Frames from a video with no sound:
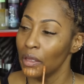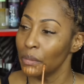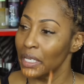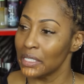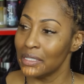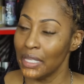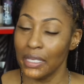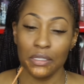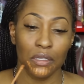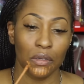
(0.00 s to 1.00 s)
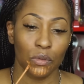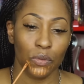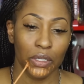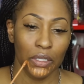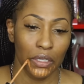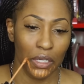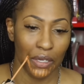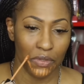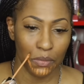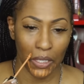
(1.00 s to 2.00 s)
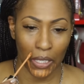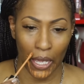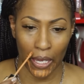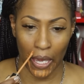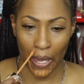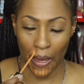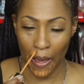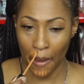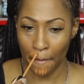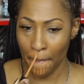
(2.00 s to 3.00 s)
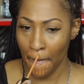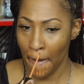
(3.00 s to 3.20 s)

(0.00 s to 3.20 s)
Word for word: because this really gives me like a, um,